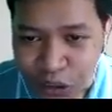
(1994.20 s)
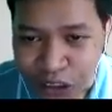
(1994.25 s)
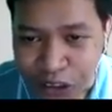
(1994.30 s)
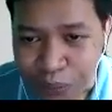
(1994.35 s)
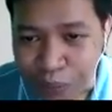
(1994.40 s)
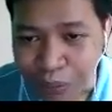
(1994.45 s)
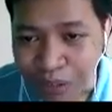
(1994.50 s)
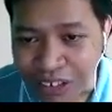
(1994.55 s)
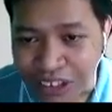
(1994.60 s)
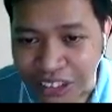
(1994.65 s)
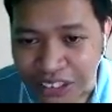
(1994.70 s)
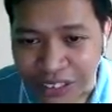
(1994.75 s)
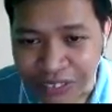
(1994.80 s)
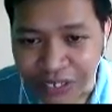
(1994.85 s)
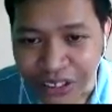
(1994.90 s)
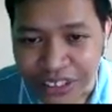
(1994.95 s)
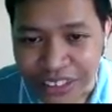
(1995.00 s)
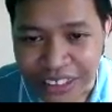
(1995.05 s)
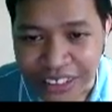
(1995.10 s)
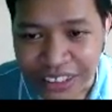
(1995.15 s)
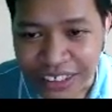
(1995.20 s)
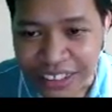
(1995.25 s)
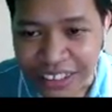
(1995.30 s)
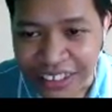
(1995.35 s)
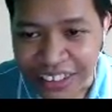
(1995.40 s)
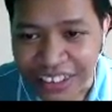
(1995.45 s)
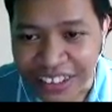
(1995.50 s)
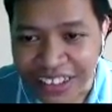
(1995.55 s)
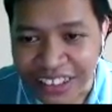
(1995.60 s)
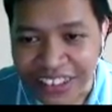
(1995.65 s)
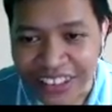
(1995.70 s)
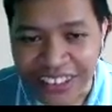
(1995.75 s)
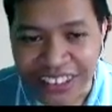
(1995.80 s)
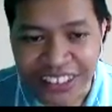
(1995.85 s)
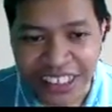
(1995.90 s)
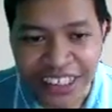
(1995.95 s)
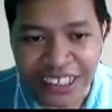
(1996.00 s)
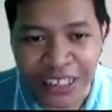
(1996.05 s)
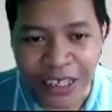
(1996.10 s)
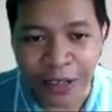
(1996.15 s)
This one is positive, I think. It's
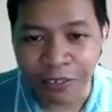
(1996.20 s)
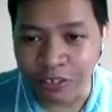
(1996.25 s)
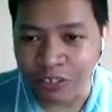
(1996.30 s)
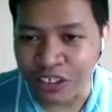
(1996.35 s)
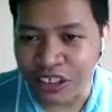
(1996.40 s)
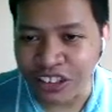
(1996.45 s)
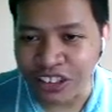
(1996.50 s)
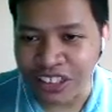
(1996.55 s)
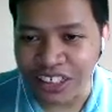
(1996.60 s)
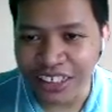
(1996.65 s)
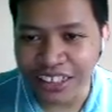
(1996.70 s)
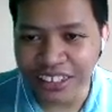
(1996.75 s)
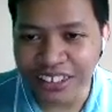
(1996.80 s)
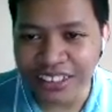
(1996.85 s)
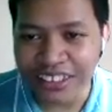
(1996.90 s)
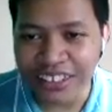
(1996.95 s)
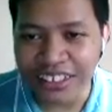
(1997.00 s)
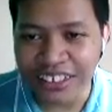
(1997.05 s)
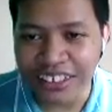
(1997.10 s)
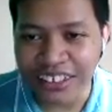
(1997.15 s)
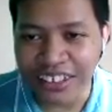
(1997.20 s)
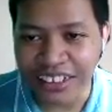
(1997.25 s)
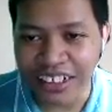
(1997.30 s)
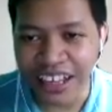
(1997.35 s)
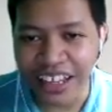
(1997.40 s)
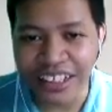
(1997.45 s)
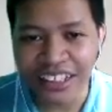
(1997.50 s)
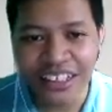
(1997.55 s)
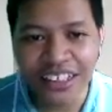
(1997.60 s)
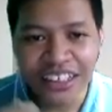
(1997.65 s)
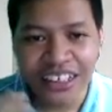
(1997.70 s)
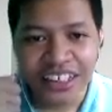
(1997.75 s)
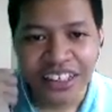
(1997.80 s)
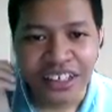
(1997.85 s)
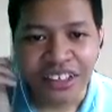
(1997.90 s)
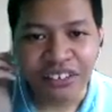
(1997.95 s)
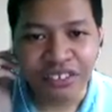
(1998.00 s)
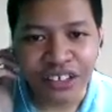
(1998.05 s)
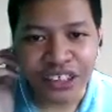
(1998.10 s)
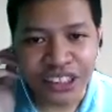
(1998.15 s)
saying efficient, right?
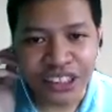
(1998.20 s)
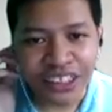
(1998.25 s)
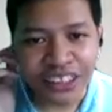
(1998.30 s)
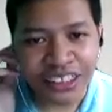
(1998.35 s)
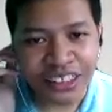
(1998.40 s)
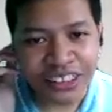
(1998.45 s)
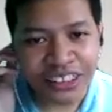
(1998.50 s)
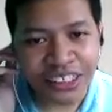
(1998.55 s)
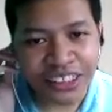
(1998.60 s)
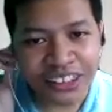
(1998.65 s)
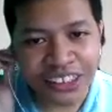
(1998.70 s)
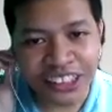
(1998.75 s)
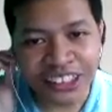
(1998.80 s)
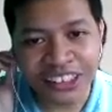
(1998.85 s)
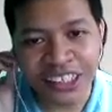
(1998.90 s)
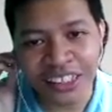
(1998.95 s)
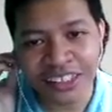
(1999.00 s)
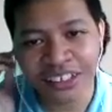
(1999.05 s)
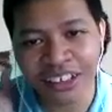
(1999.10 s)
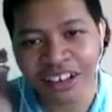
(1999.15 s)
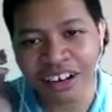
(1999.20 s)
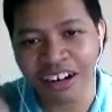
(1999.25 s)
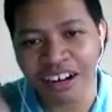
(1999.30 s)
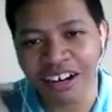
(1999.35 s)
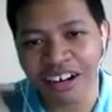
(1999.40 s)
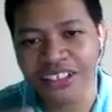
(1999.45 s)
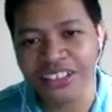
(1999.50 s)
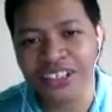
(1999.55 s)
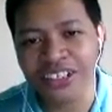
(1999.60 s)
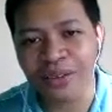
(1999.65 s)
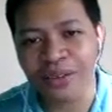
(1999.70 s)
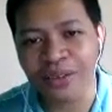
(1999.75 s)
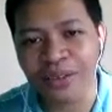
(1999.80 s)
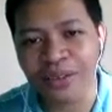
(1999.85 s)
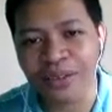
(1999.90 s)
Efficient in a sense that there are